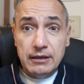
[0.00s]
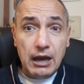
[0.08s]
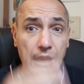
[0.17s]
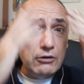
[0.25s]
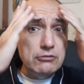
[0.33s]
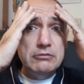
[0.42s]

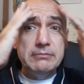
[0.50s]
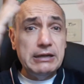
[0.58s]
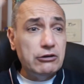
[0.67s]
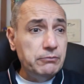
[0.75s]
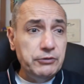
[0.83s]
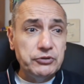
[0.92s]
oh, my
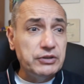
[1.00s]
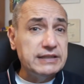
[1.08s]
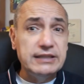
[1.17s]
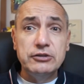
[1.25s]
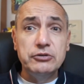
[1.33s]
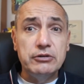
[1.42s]
computer
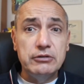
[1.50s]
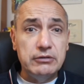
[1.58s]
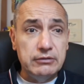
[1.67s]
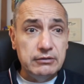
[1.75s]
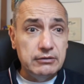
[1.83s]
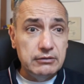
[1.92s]
doesn't turn
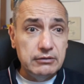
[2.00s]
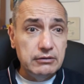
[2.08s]
on,